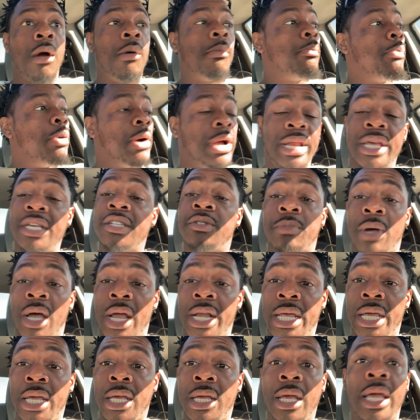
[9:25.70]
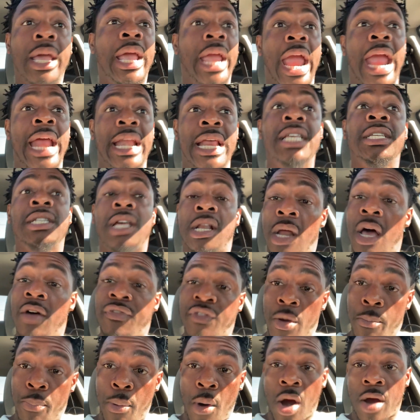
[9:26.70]
put his money in his glove
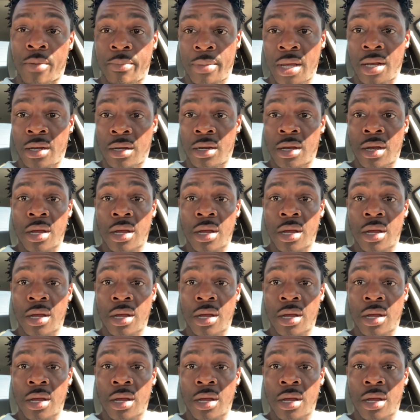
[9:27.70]
compartment,